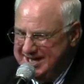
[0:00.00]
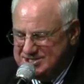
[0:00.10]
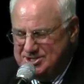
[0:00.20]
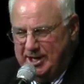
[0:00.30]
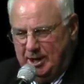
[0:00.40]

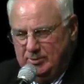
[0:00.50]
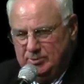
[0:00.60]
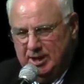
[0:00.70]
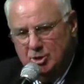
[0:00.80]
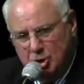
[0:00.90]
is
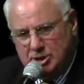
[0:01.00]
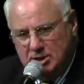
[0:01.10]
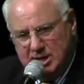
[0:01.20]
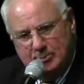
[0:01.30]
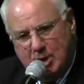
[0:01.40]
there than
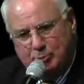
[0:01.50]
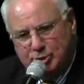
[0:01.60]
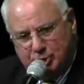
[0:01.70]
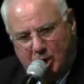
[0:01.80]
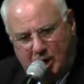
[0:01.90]
hooking them
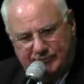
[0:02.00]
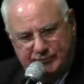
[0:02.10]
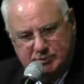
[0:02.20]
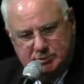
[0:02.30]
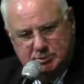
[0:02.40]
up with
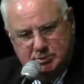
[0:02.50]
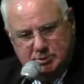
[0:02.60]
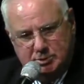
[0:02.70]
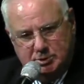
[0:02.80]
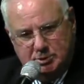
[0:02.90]
golf
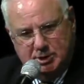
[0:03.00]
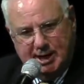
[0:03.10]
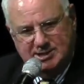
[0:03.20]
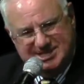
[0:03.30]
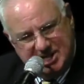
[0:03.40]

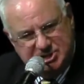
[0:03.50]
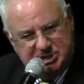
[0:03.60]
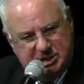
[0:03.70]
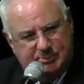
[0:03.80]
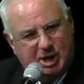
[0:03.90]
and
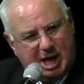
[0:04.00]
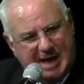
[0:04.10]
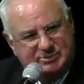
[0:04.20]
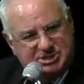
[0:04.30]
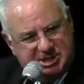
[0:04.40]
teaching them the
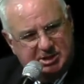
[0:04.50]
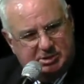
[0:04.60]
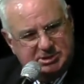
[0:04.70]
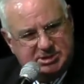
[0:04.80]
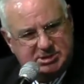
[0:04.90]
life
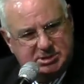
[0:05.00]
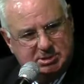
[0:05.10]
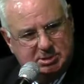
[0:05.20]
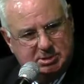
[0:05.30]
skills